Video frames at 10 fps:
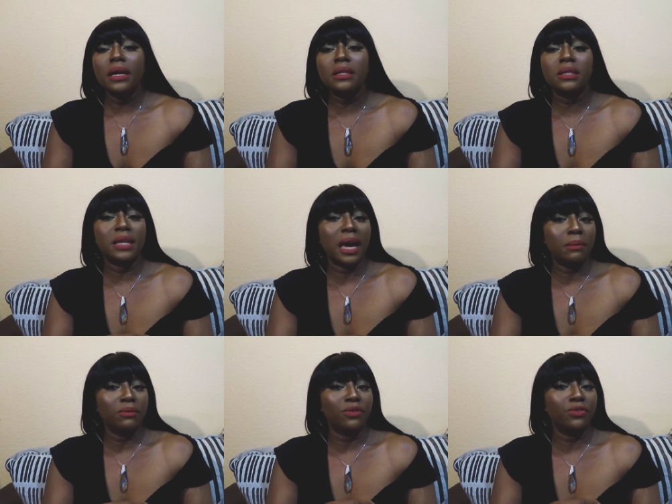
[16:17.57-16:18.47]
it's
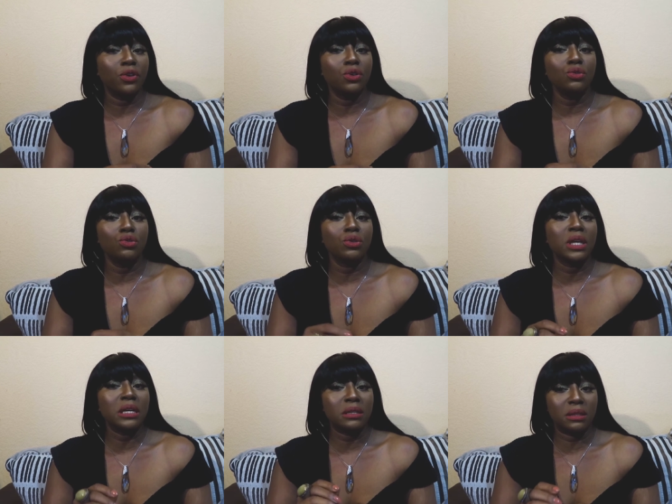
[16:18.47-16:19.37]
time for you to
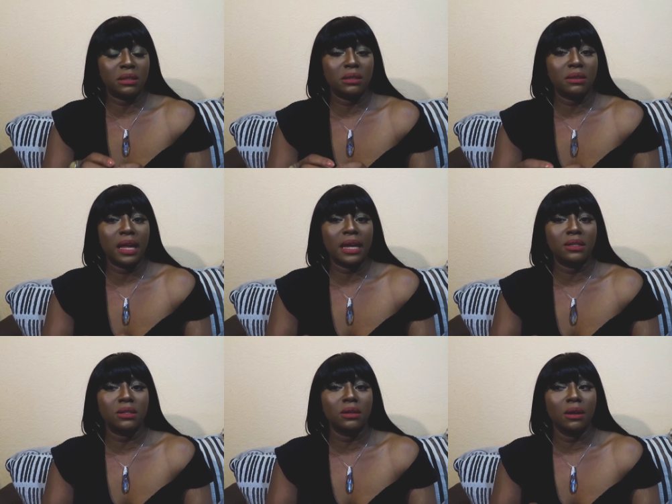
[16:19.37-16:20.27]
kiss
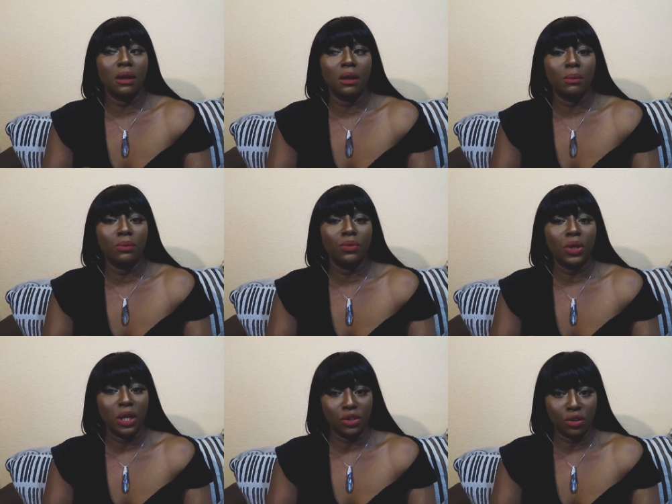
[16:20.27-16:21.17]
that
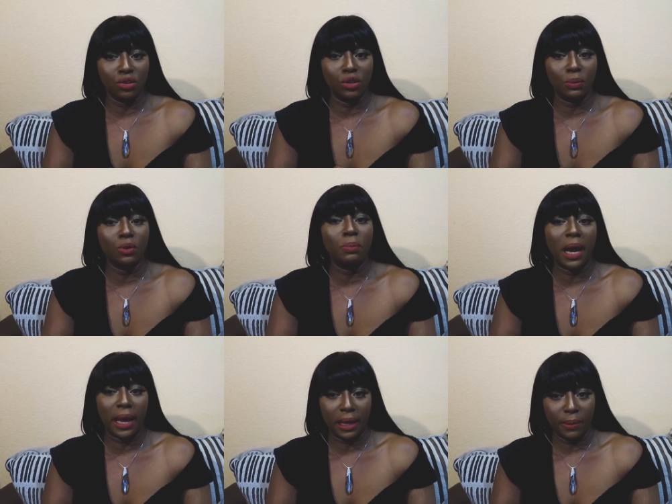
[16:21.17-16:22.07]
relationship
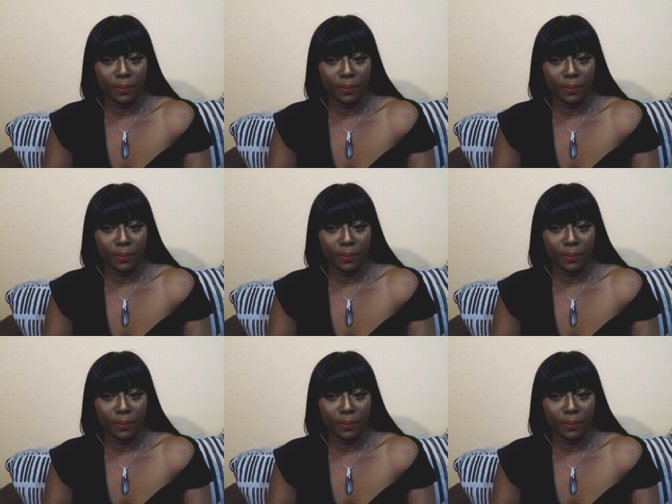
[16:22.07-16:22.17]
goodbye.